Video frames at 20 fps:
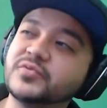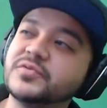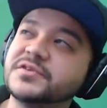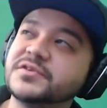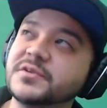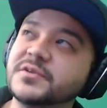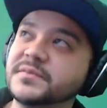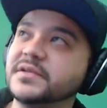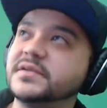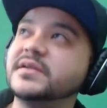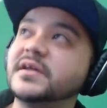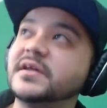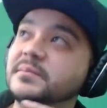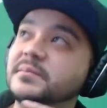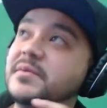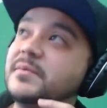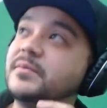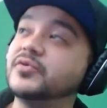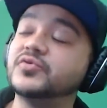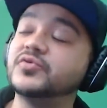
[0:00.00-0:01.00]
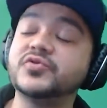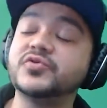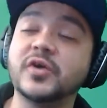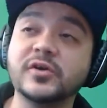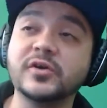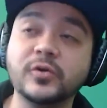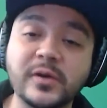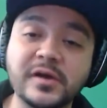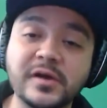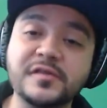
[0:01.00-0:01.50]
something that people
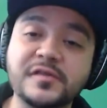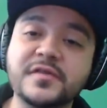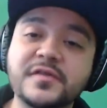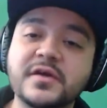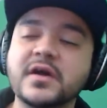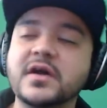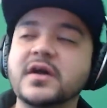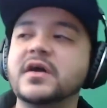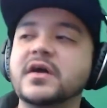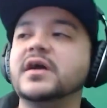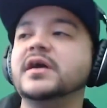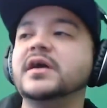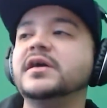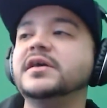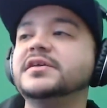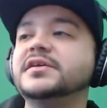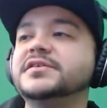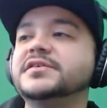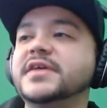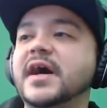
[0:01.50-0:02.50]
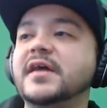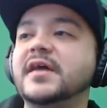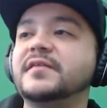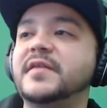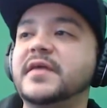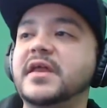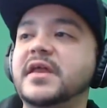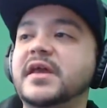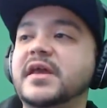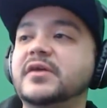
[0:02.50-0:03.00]
struggle with is that
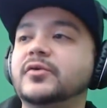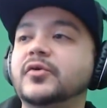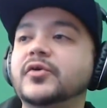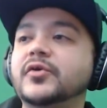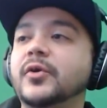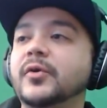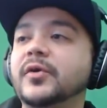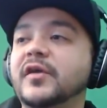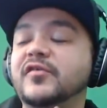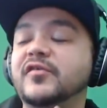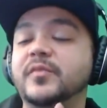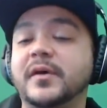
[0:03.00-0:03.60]
they don't know enough